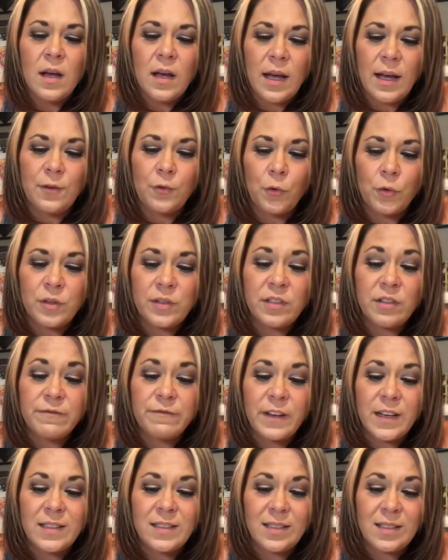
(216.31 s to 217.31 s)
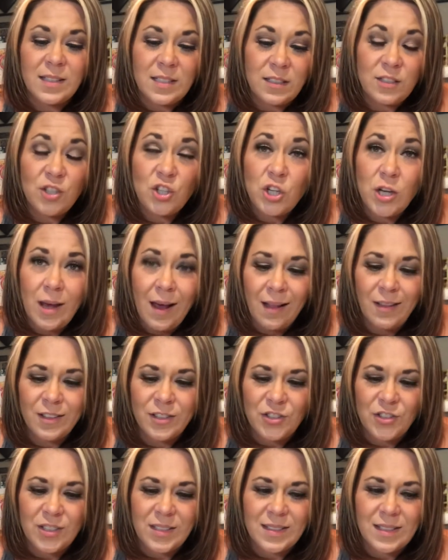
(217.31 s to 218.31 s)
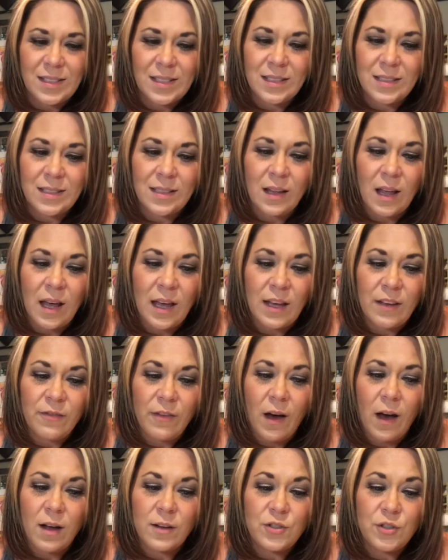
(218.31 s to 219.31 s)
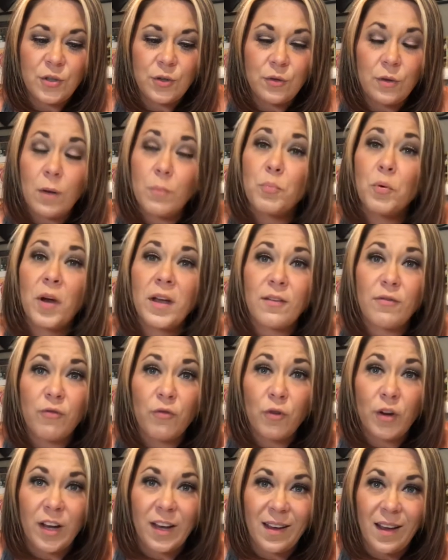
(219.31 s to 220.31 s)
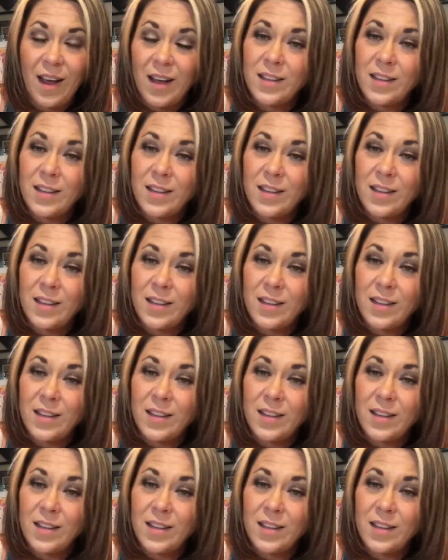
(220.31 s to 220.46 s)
in order to face these challenges this life to break free.